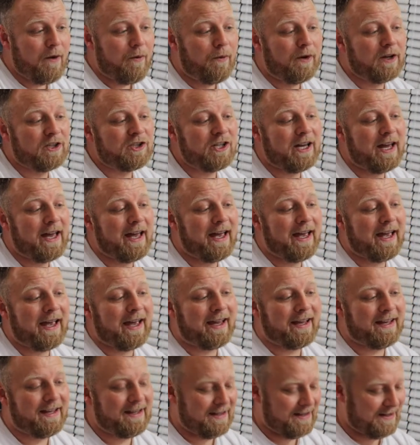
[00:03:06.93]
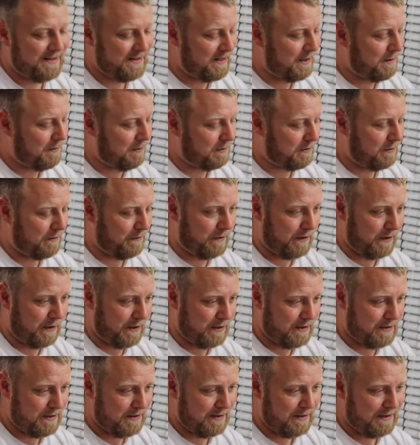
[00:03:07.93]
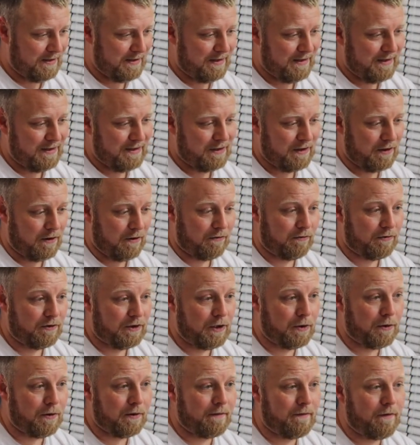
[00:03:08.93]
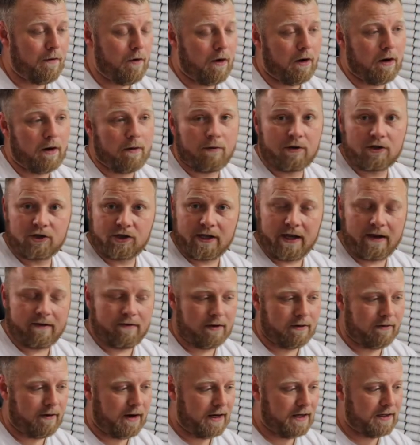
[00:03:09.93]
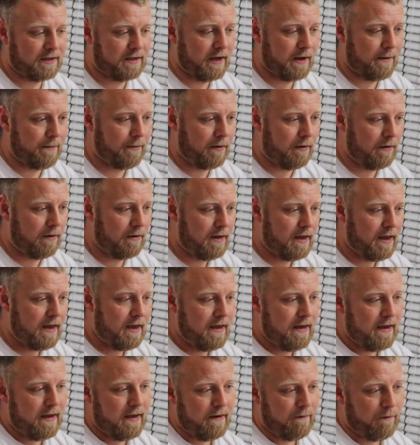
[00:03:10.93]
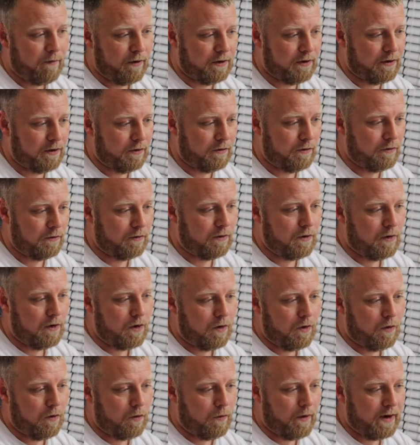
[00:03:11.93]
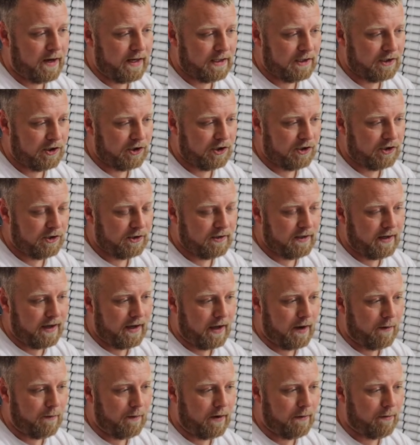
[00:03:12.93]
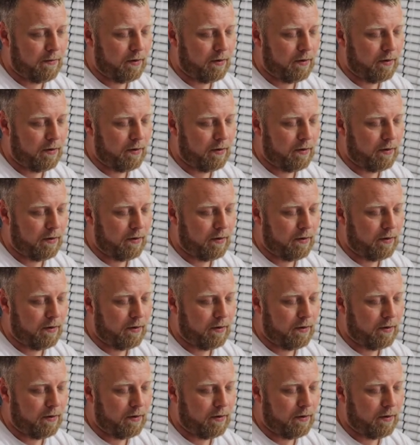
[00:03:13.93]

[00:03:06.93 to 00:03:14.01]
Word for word: which A is equal to B, so two and four, which gave you the right example. If we do which and we